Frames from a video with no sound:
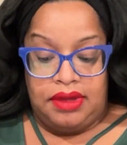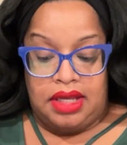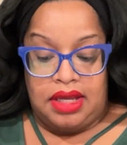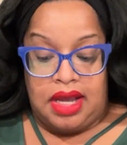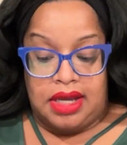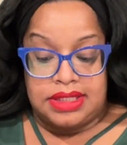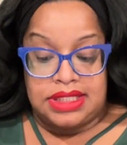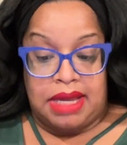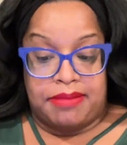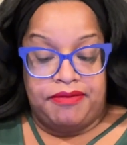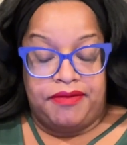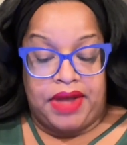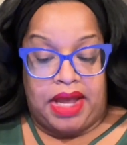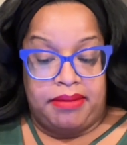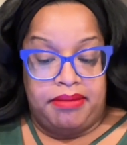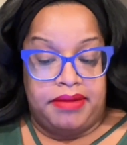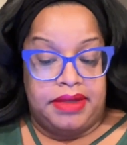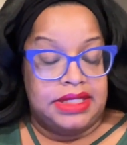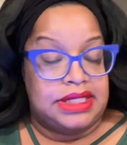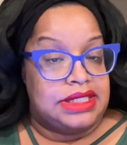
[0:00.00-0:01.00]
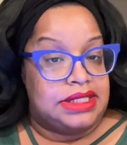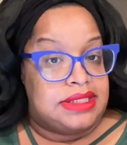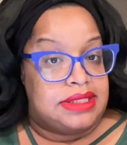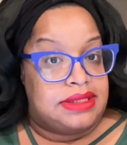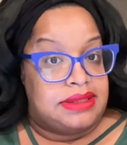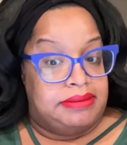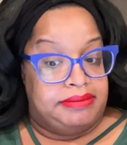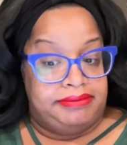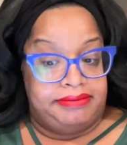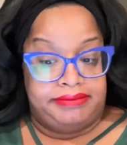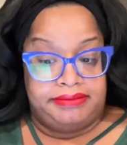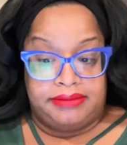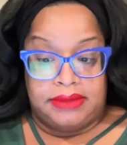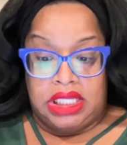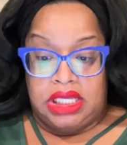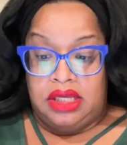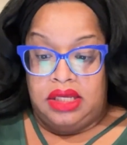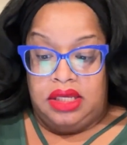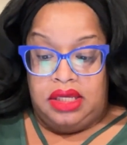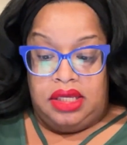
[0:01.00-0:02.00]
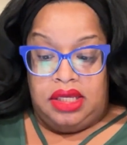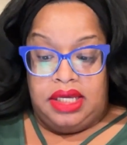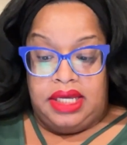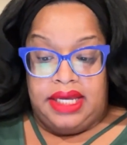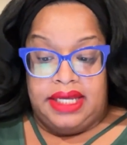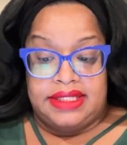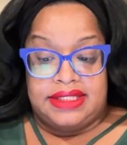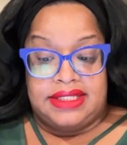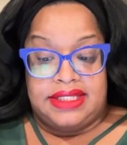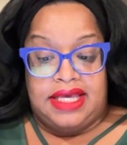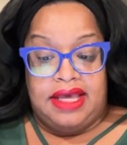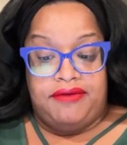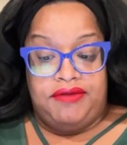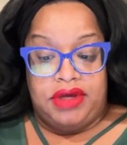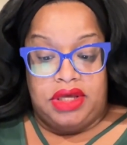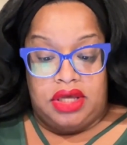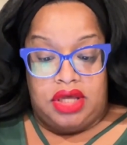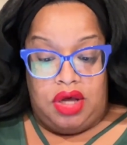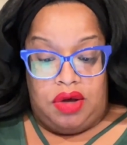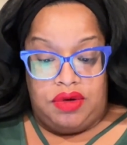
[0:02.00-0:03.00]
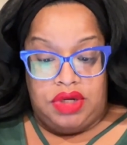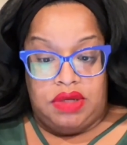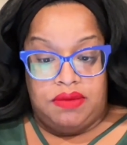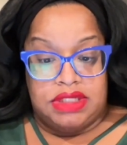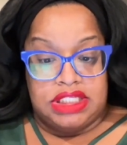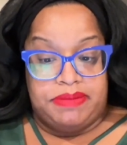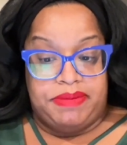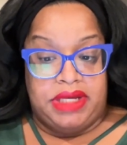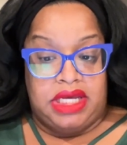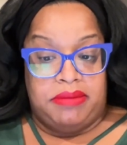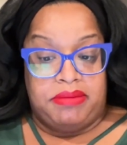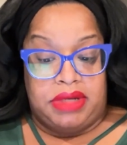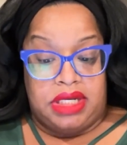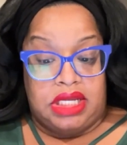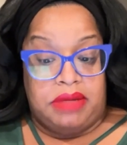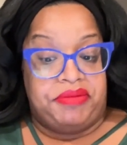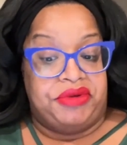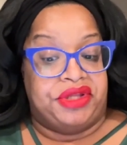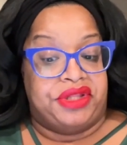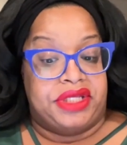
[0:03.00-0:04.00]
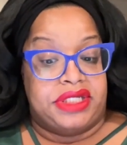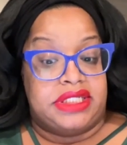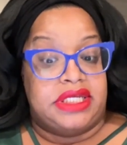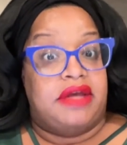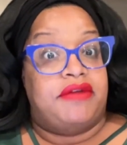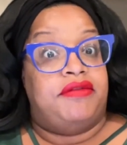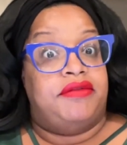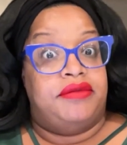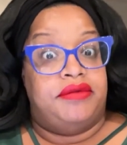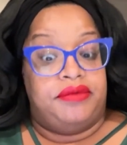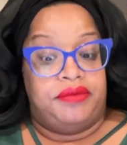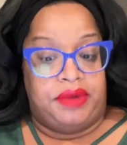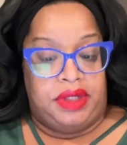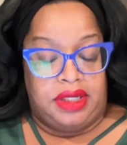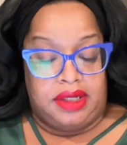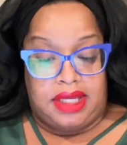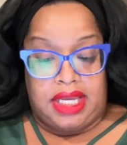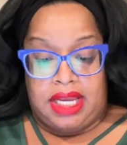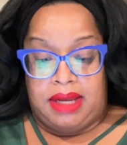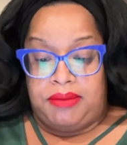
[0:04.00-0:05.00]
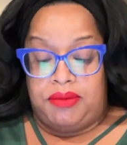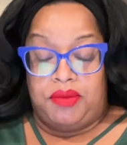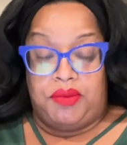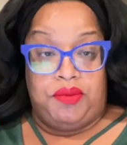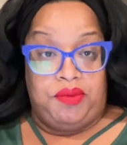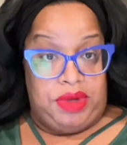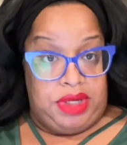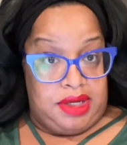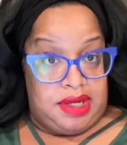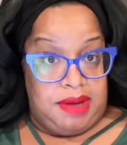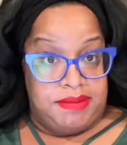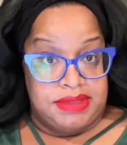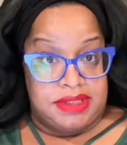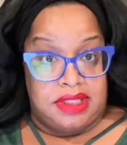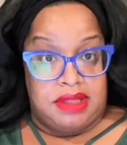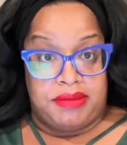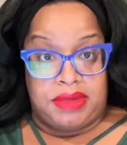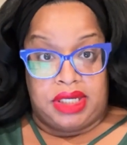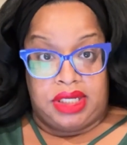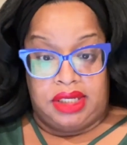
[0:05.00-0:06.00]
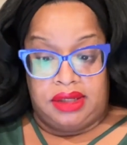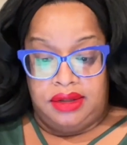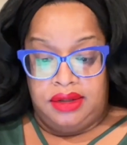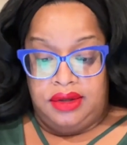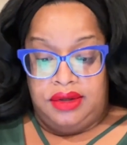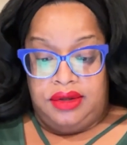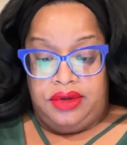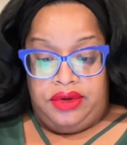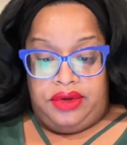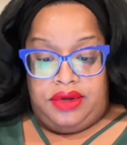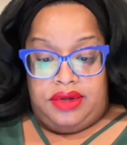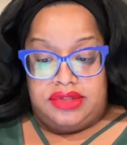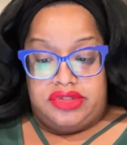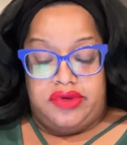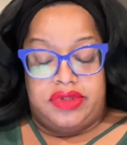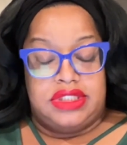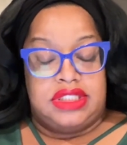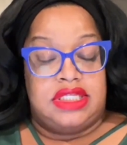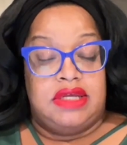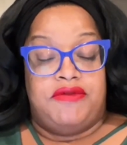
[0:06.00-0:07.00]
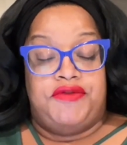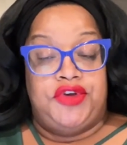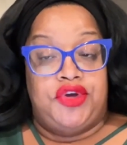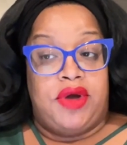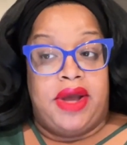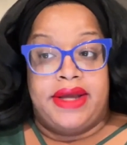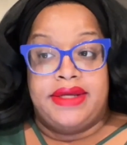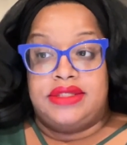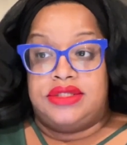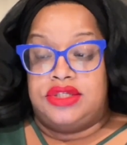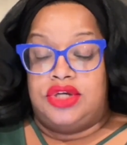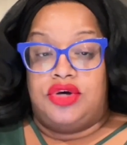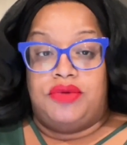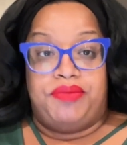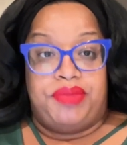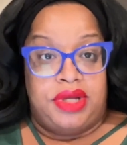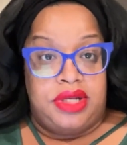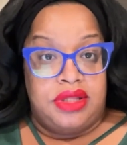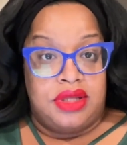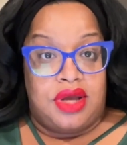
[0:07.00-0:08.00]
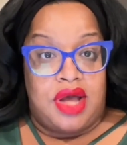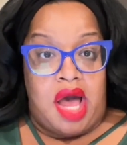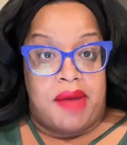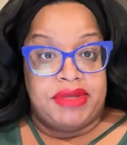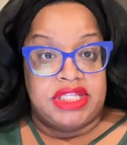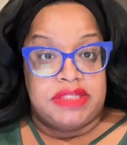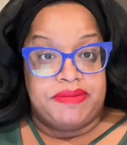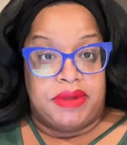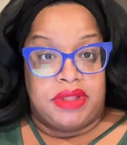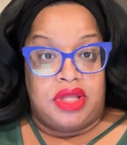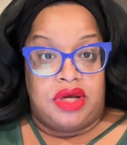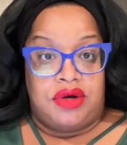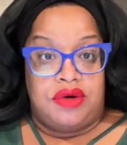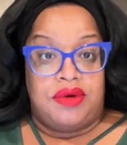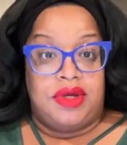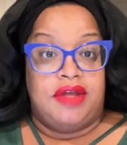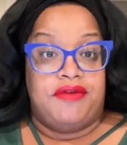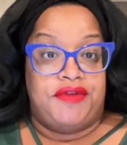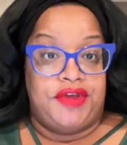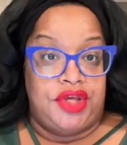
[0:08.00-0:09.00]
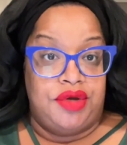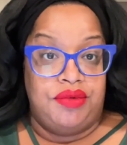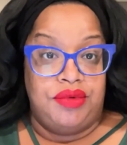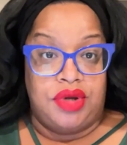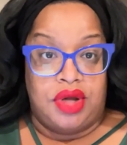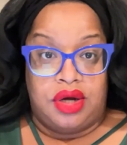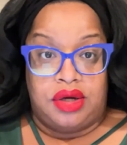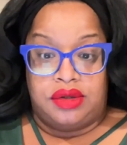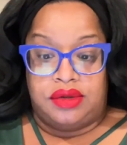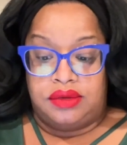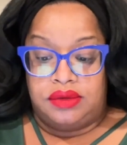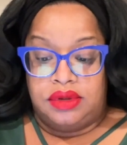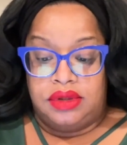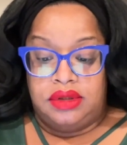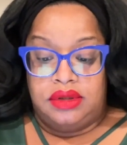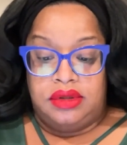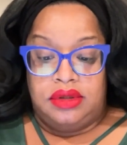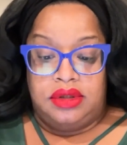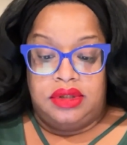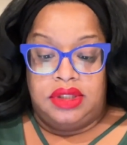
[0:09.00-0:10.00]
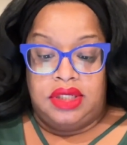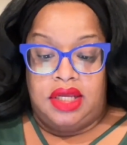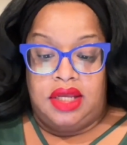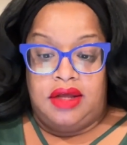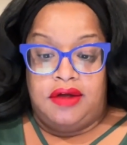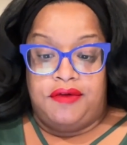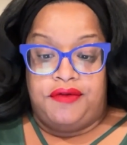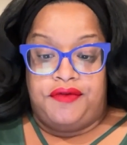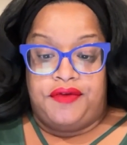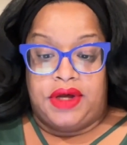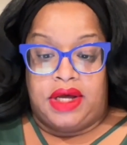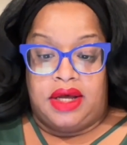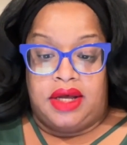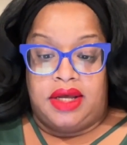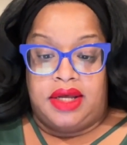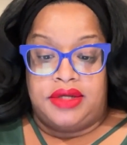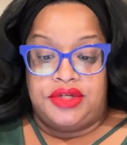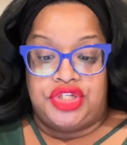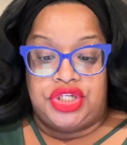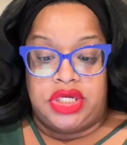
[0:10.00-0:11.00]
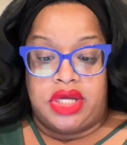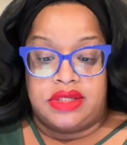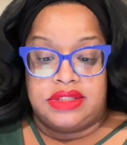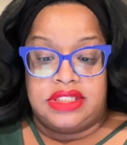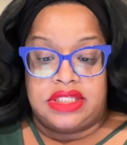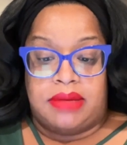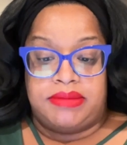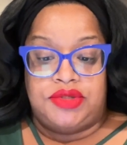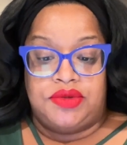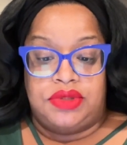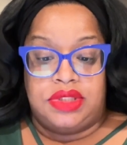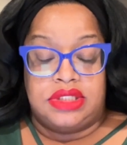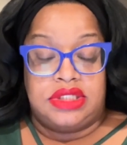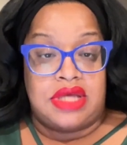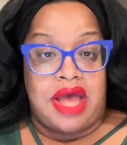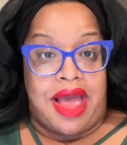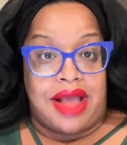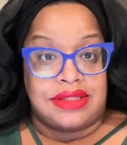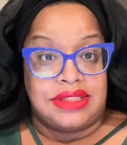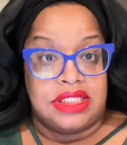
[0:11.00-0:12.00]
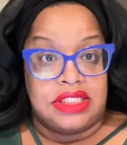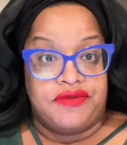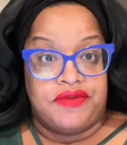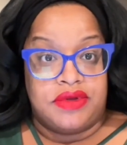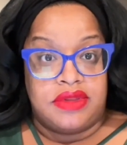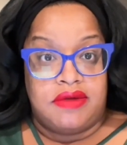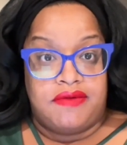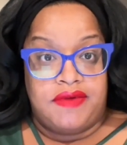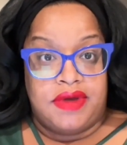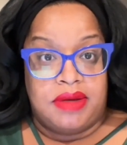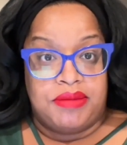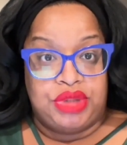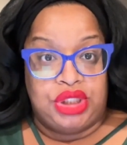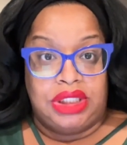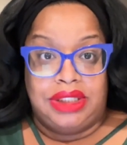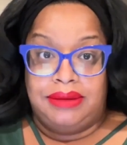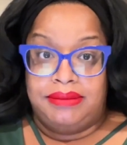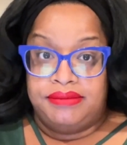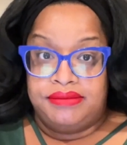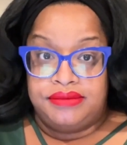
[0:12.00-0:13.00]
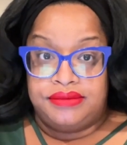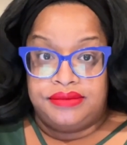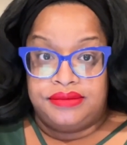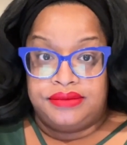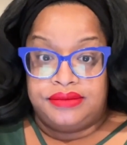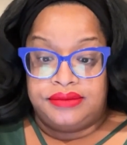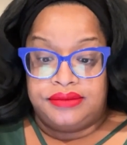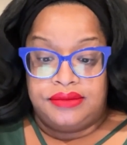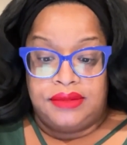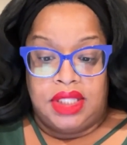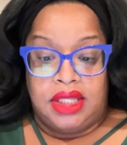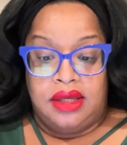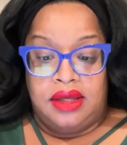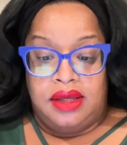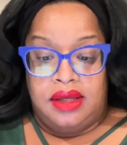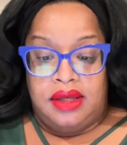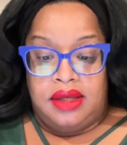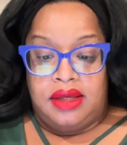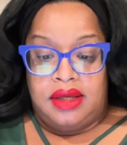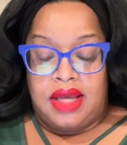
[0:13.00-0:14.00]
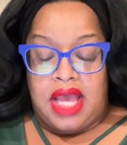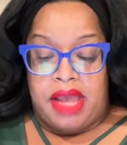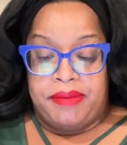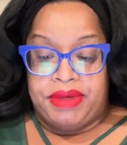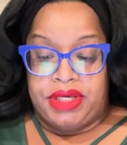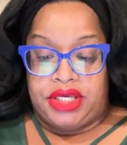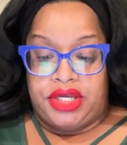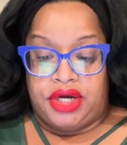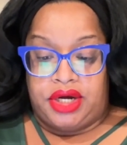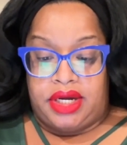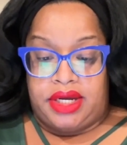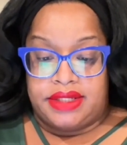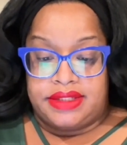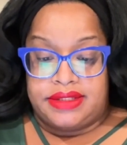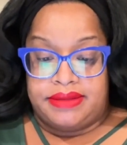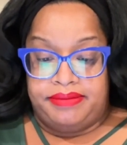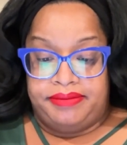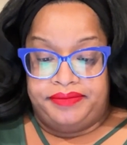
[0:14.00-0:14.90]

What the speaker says: Because it's giving Cody was being manipulative when it comes to the money. So if you guys know, put in the comments below if you know if Janelle stopped doing the taxes for the family. I'd be curious.